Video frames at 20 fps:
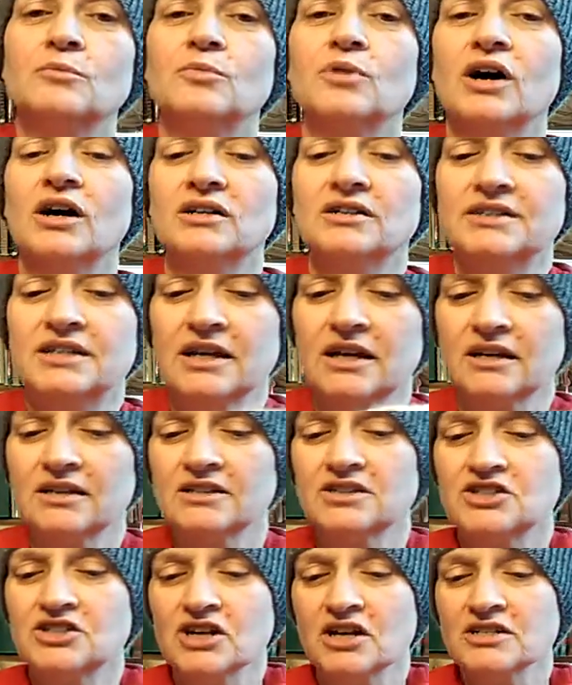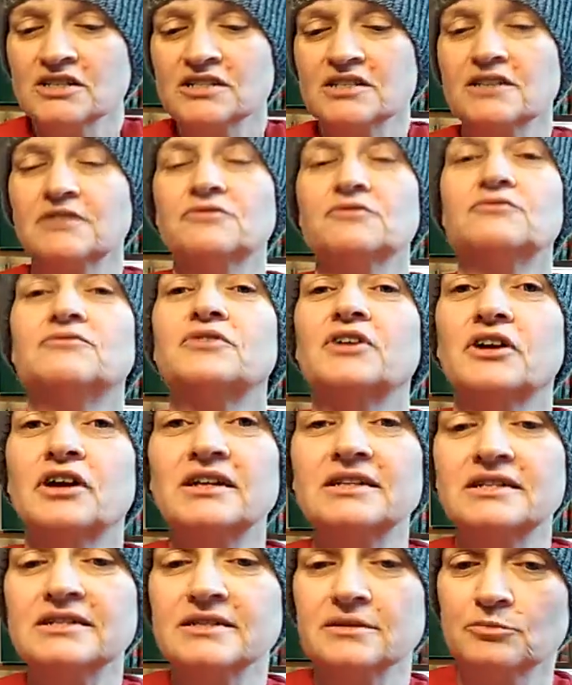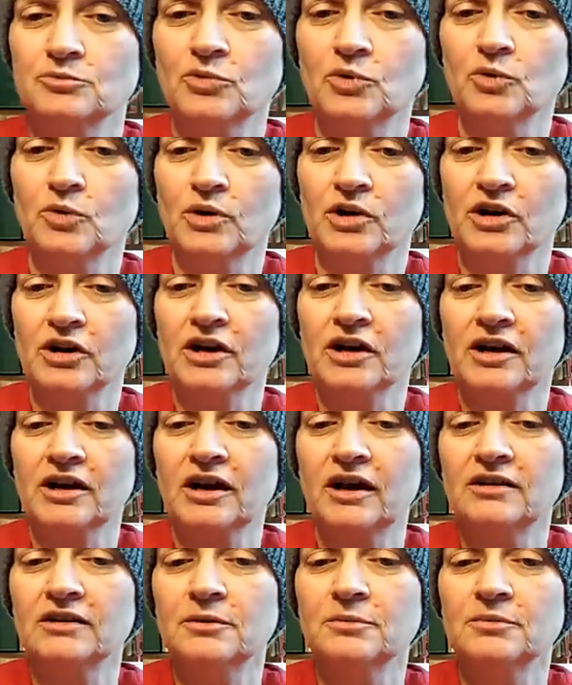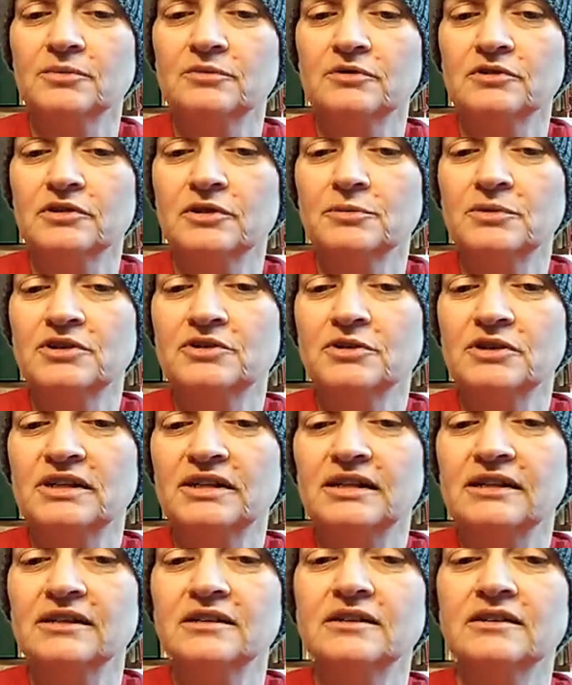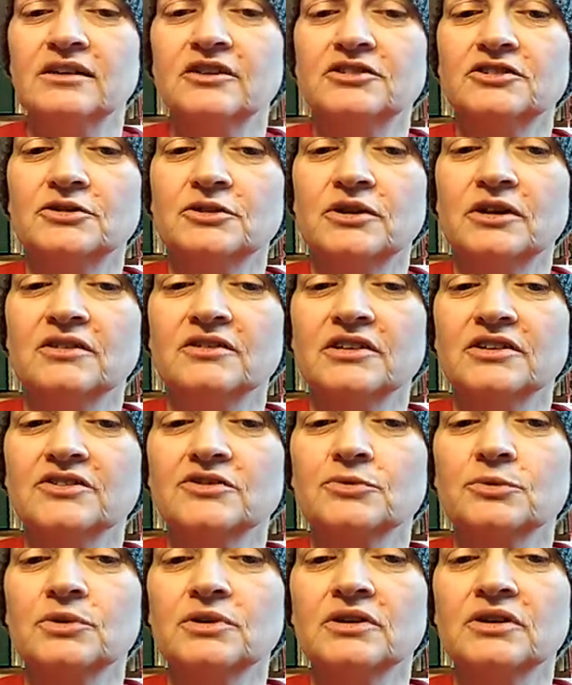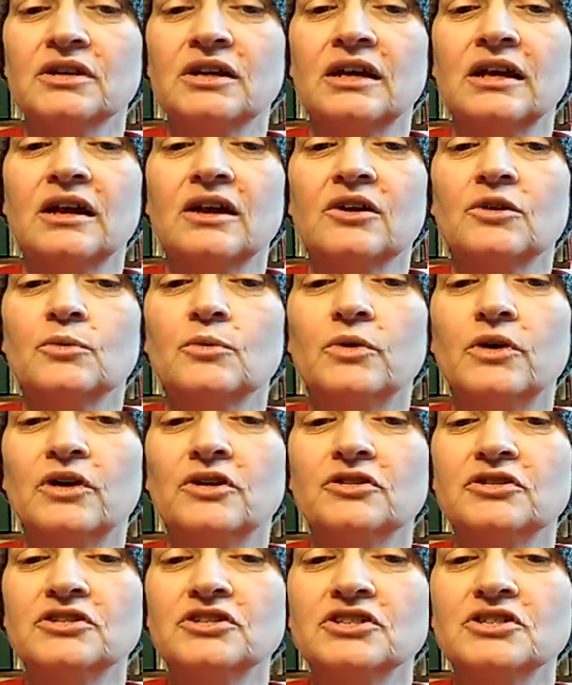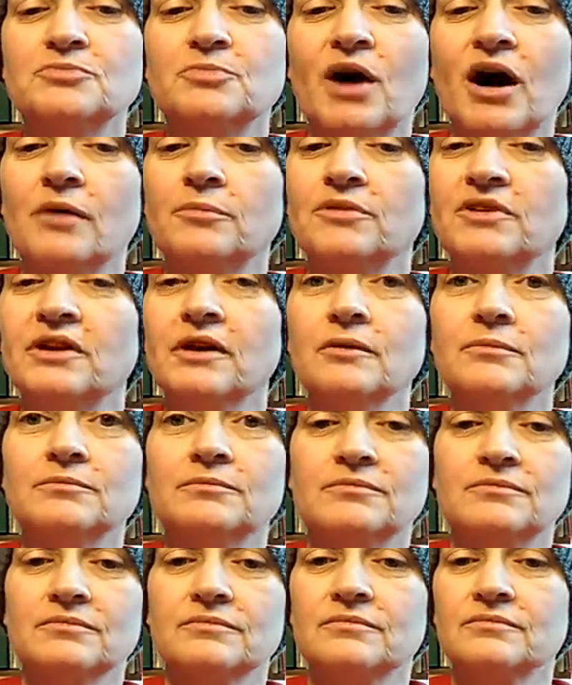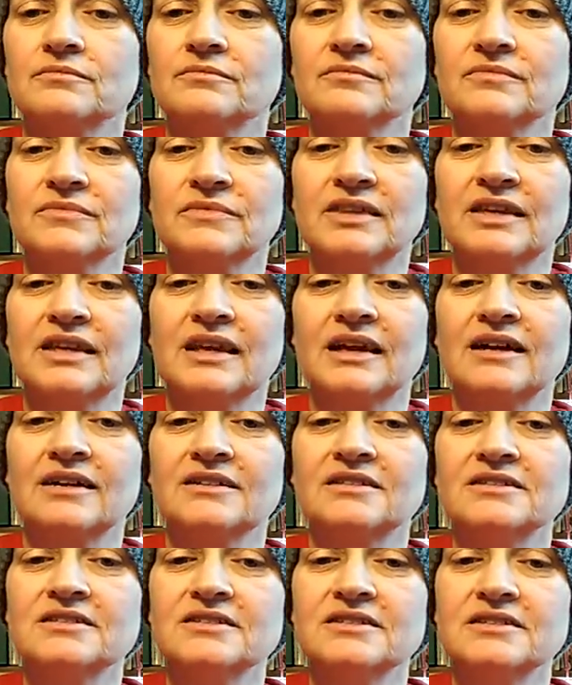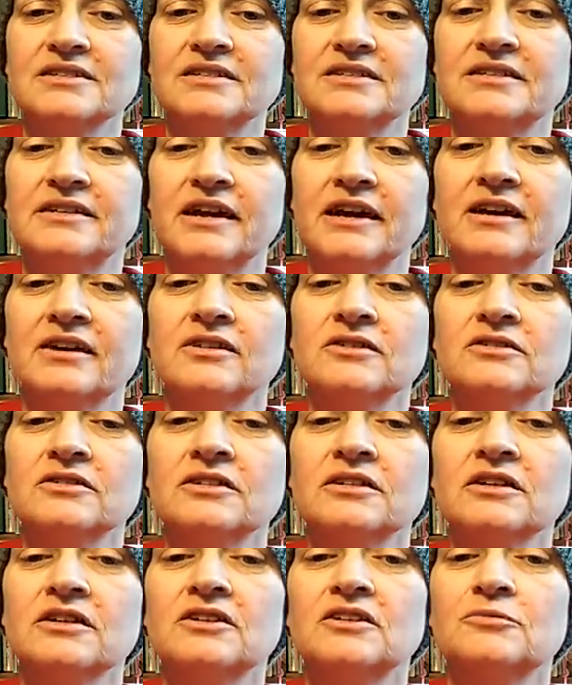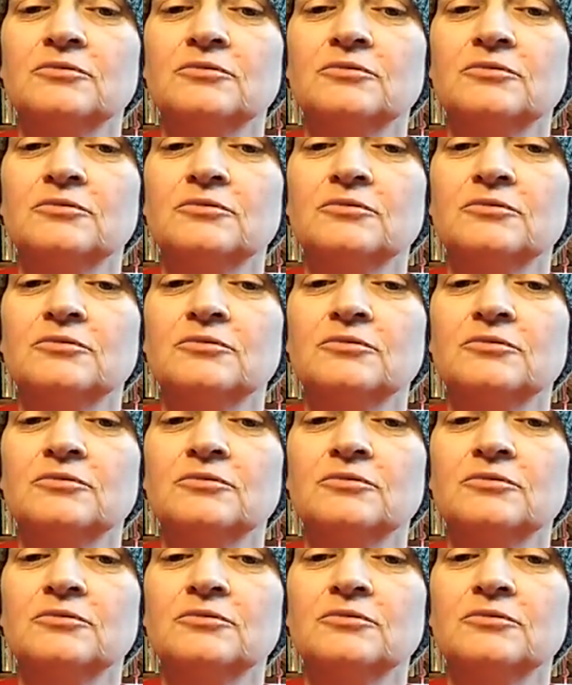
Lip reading: but just very simple work. Let me do it again. I'll do it on this one where you're just popping up. Just down,